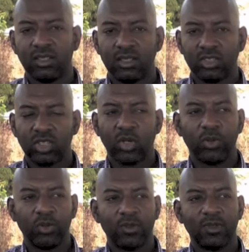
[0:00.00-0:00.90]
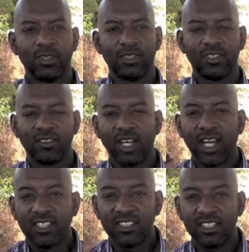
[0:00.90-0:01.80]
So the
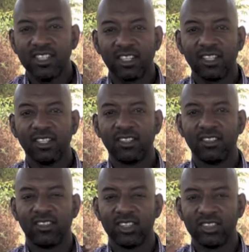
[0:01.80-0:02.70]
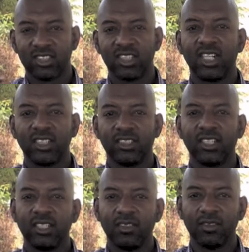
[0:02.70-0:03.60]
idea that
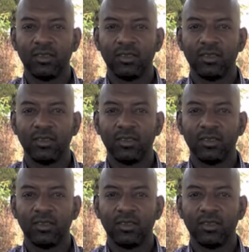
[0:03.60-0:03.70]
started